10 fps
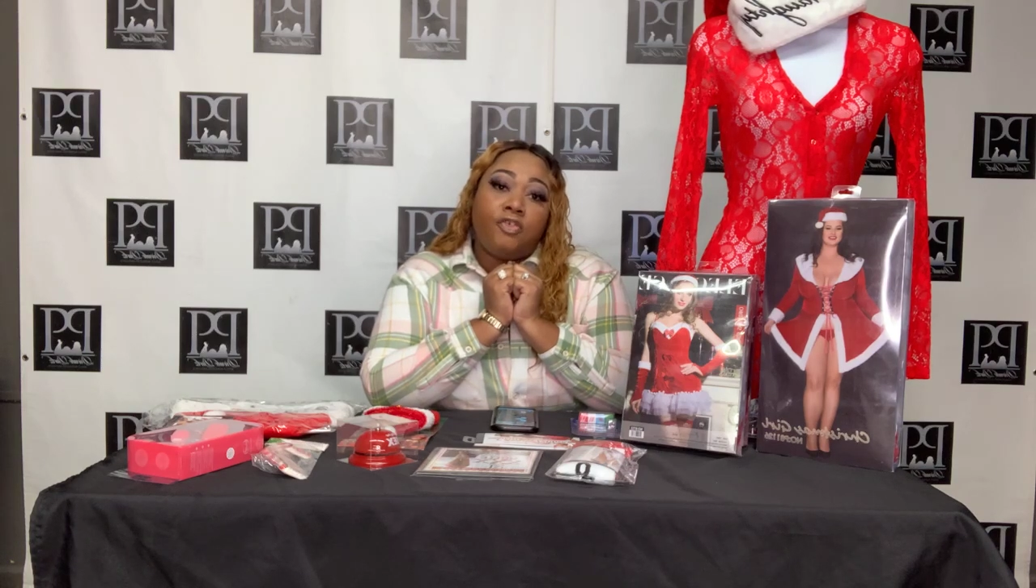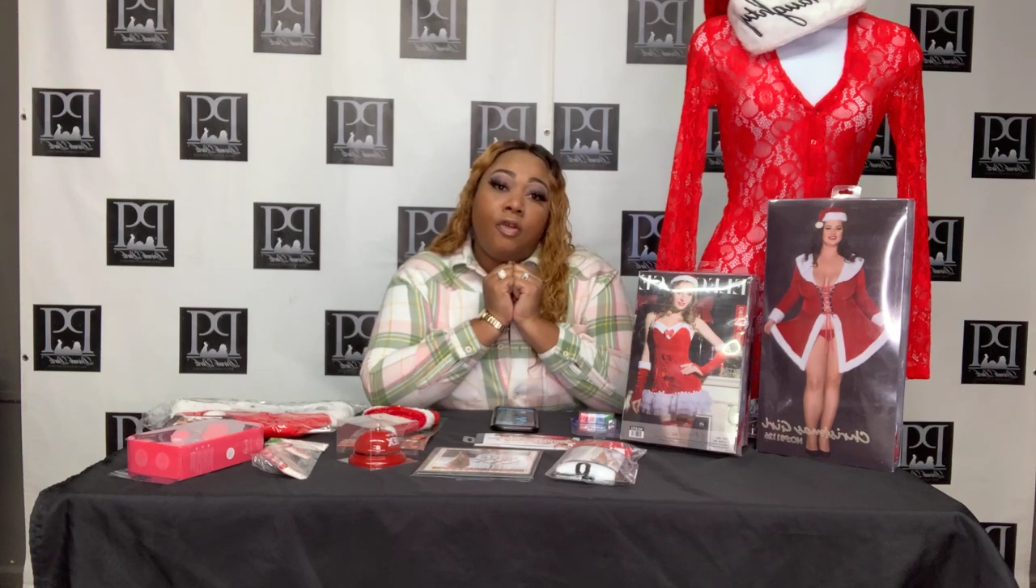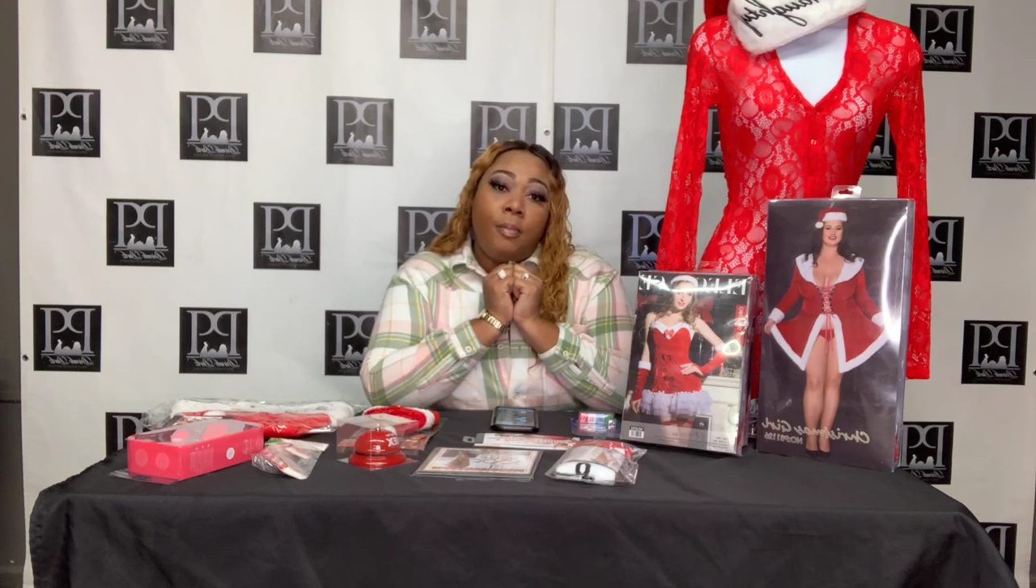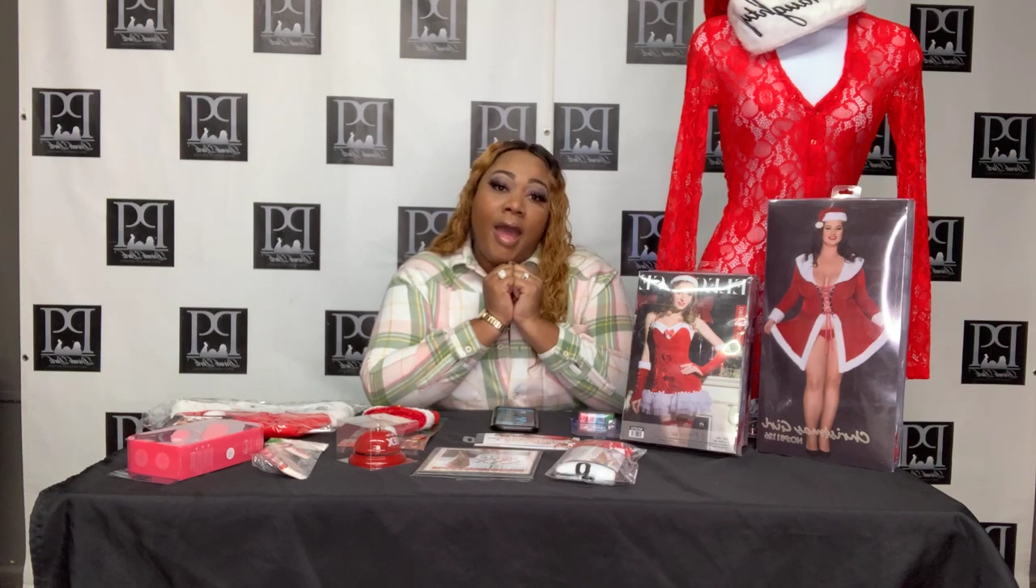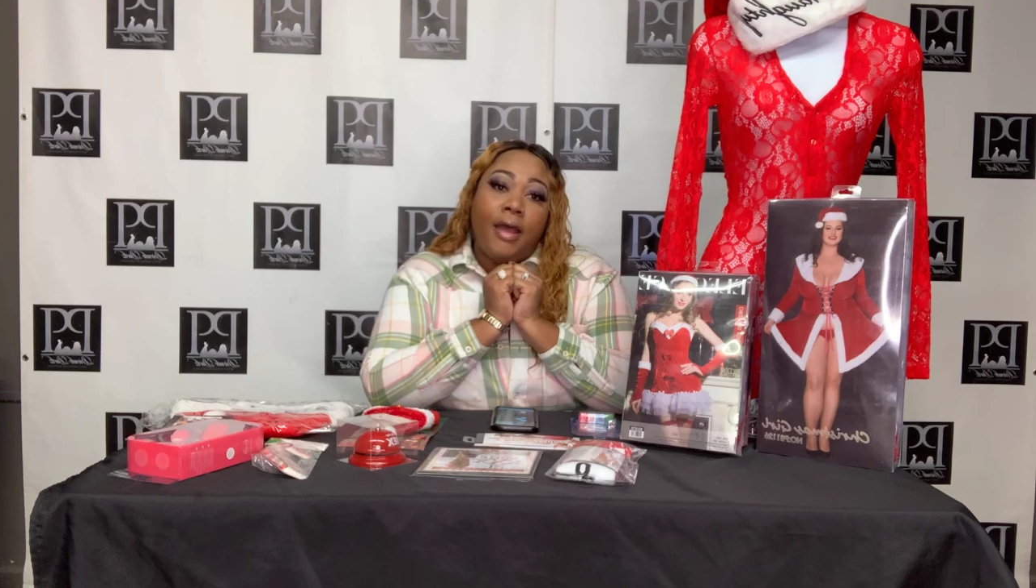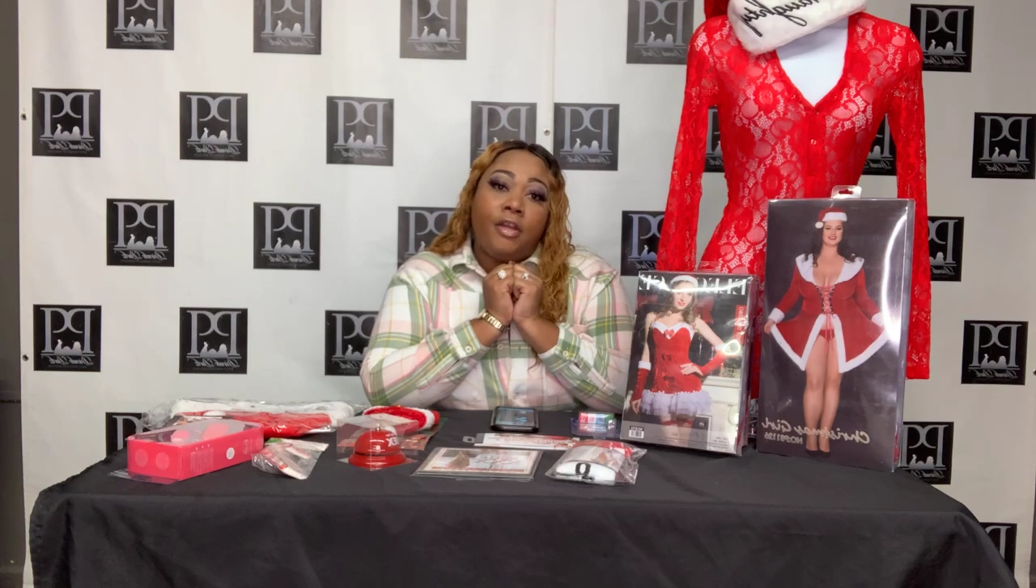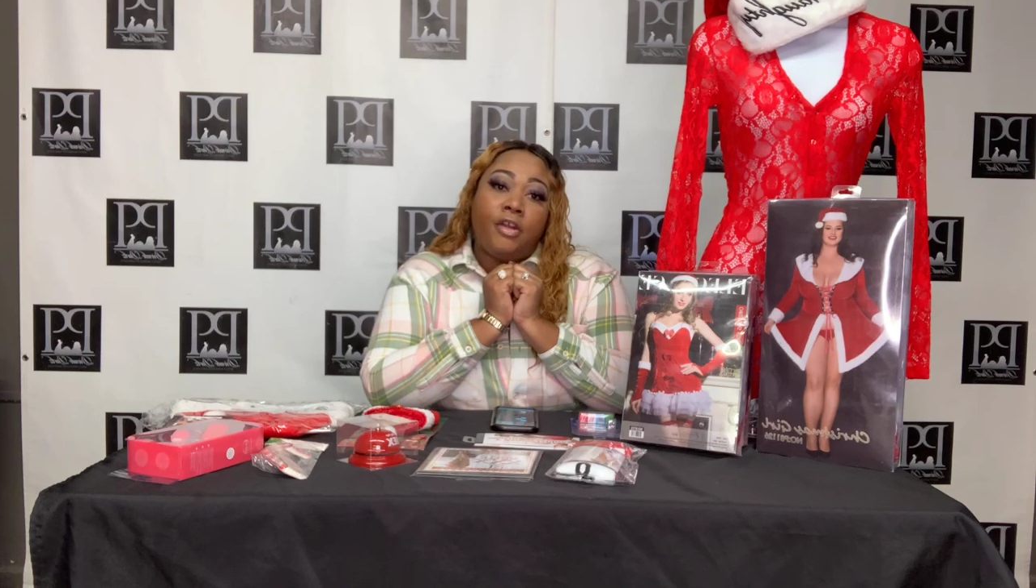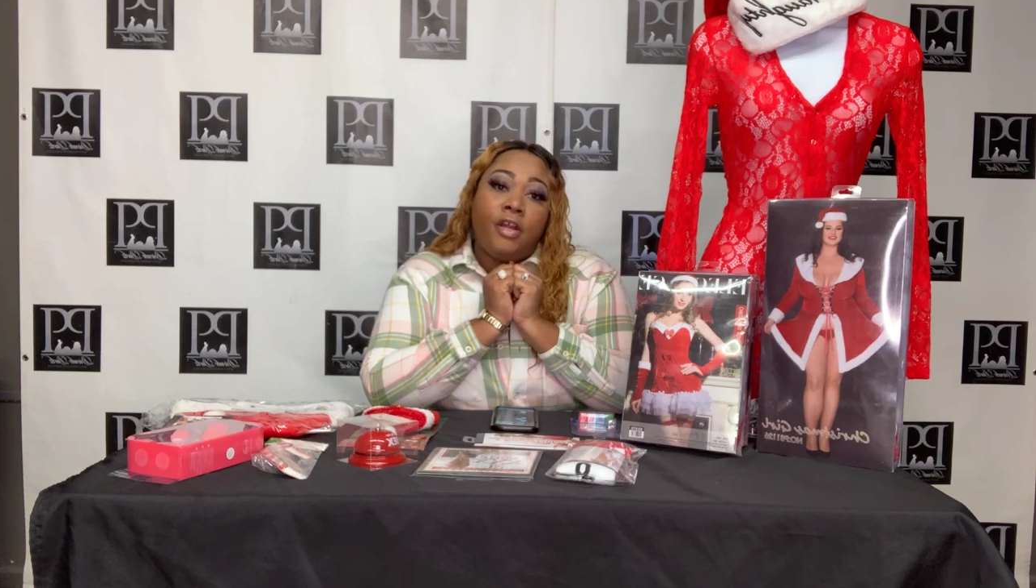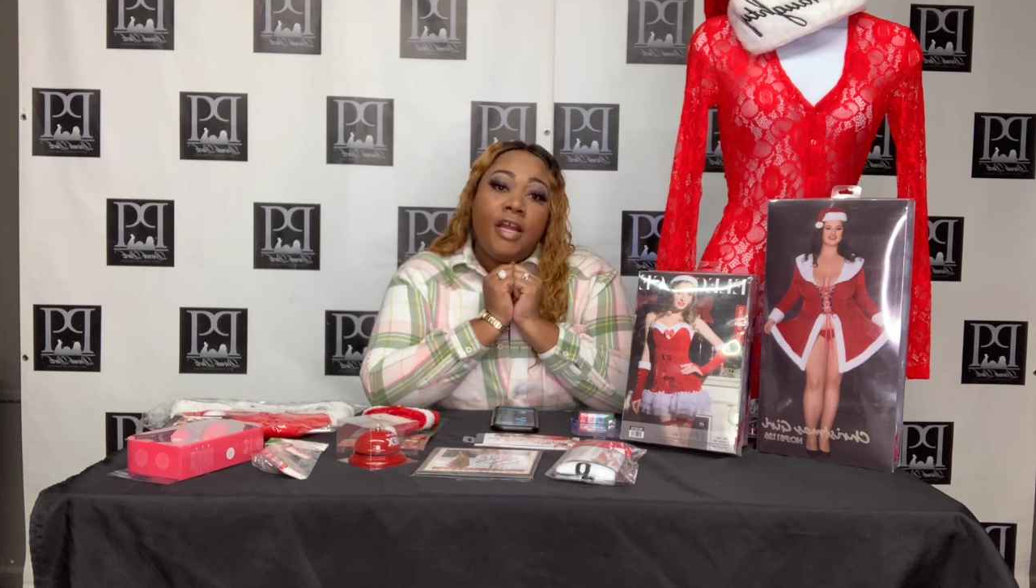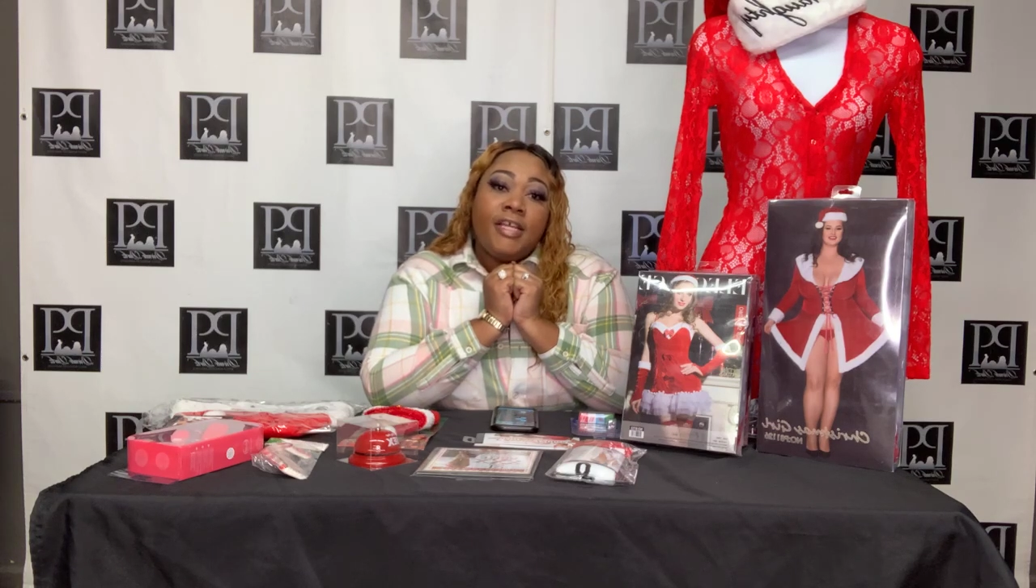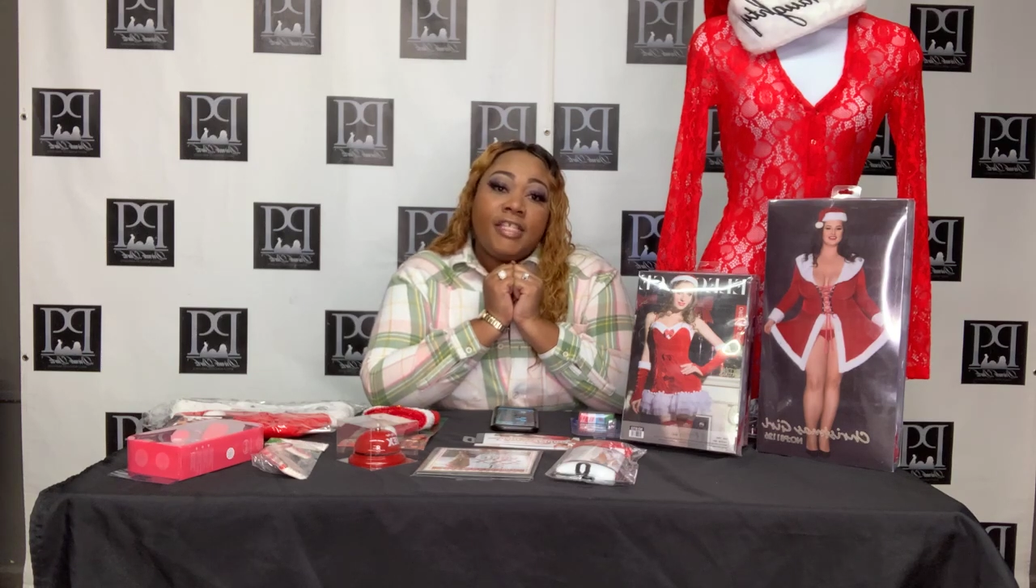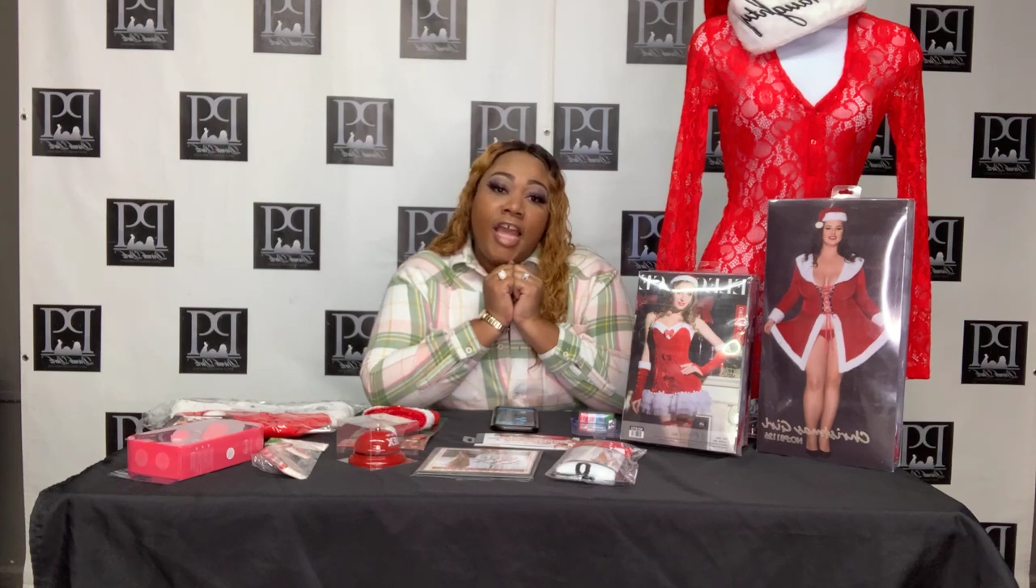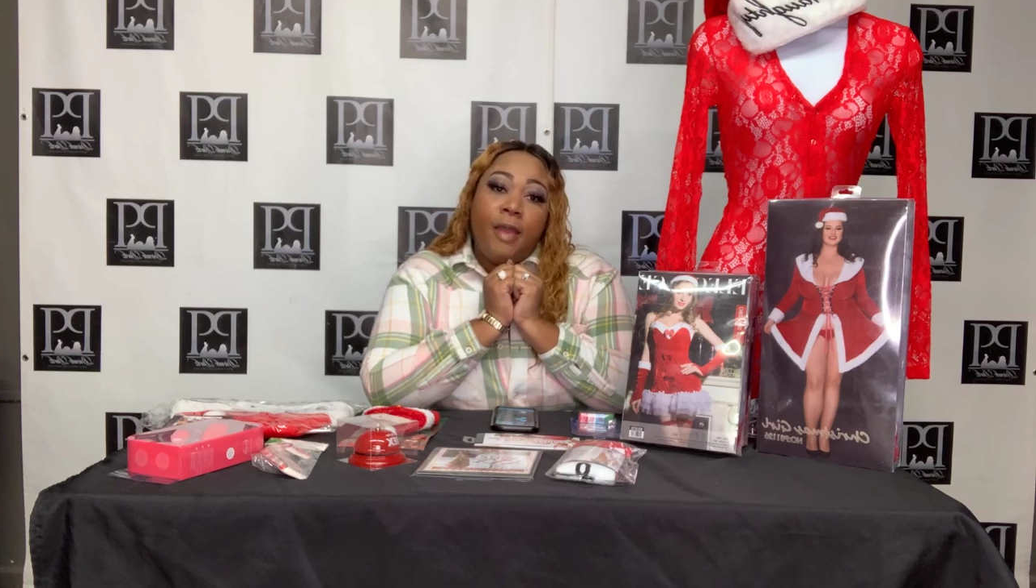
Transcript: reminder saying,